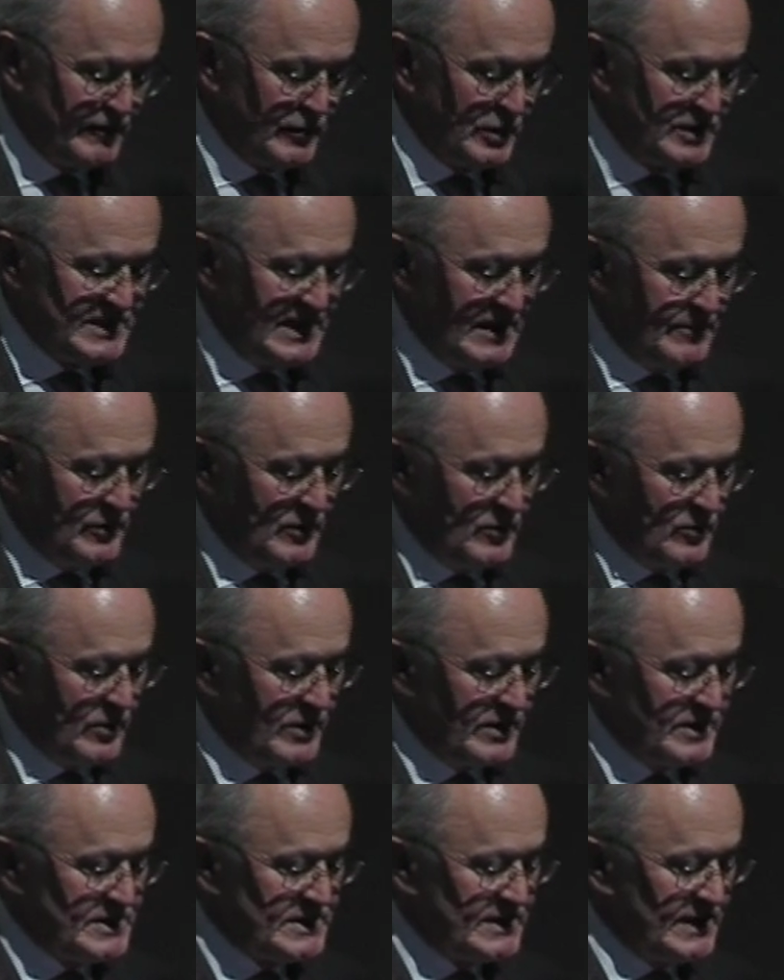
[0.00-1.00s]
For example,
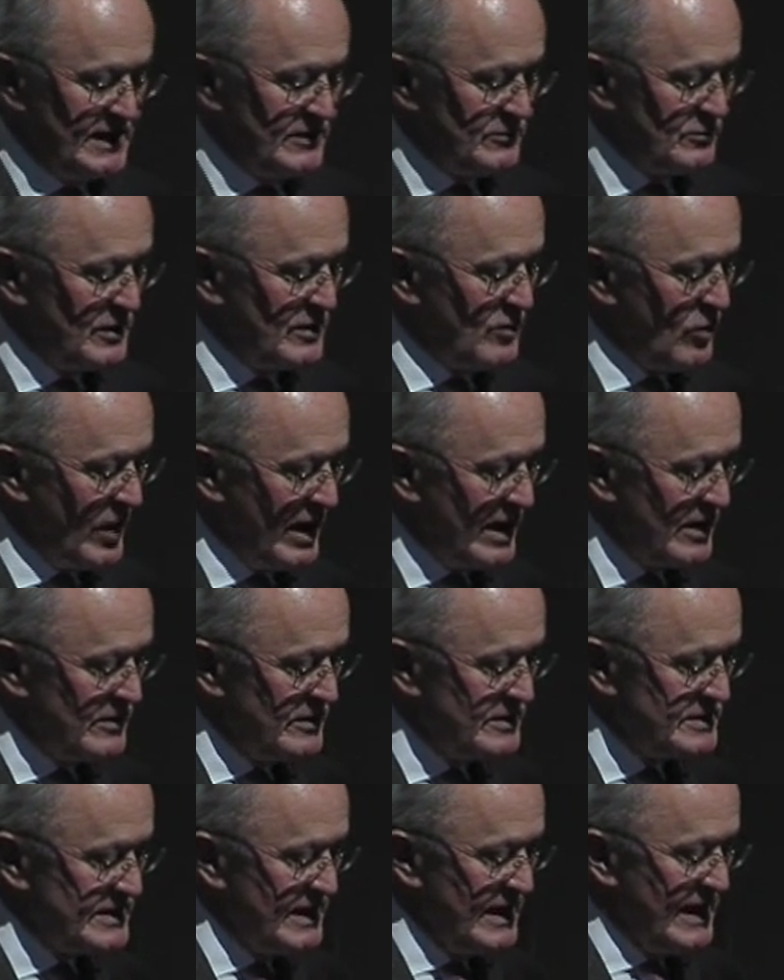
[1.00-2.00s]
where a state
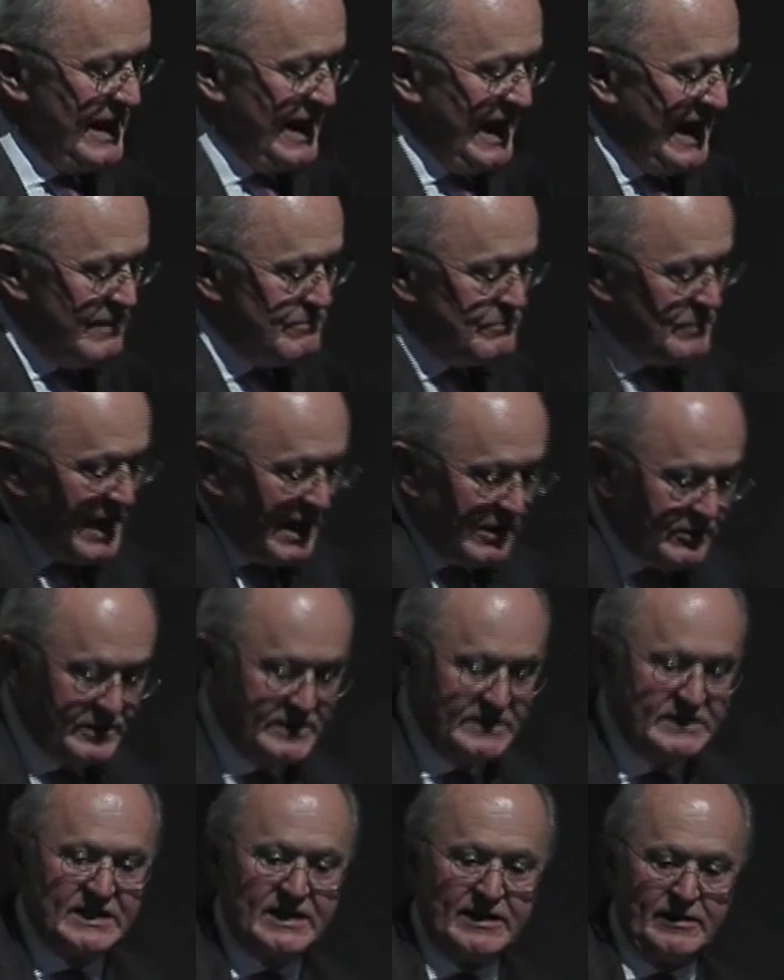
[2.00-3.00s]
requires a
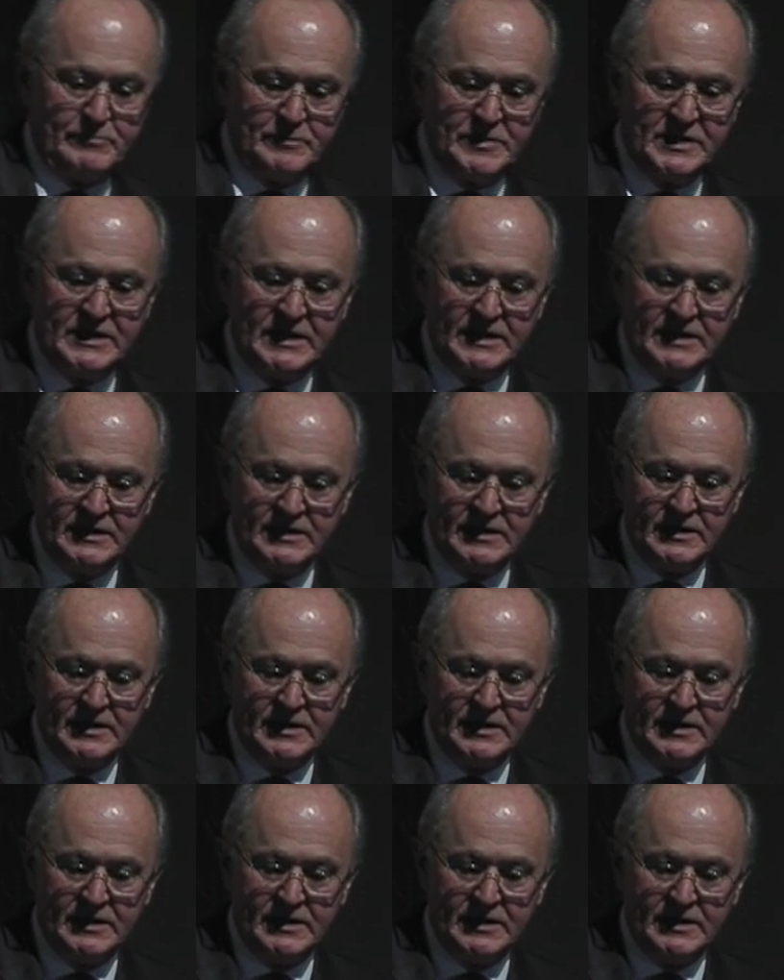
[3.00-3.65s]
parent company,